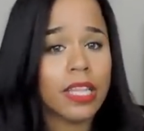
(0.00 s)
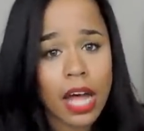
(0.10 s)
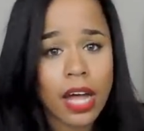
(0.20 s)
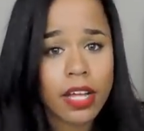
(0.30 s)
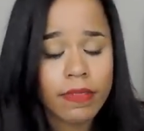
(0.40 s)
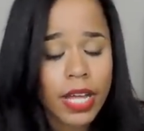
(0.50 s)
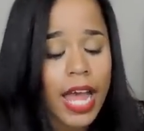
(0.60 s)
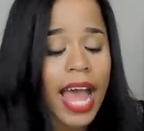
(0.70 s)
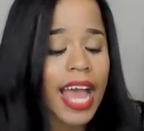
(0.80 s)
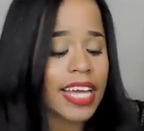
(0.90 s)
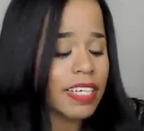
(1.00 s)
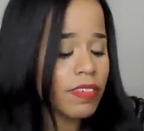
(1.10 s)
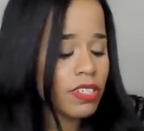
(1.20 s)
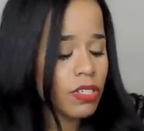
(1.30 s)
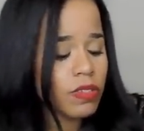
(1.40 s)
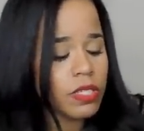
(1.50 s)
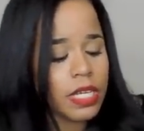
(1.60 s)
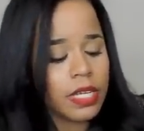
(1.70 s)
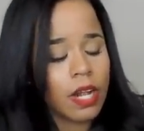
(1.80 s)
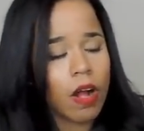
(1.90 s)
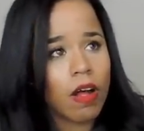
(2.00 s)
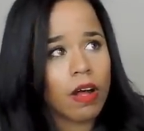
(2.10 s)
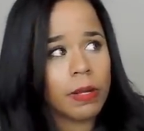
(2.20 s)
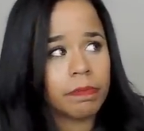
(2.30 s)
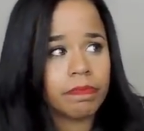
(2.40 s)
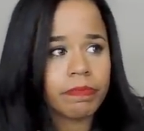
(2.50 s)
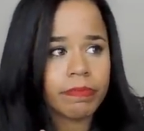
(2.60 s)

love i even used it on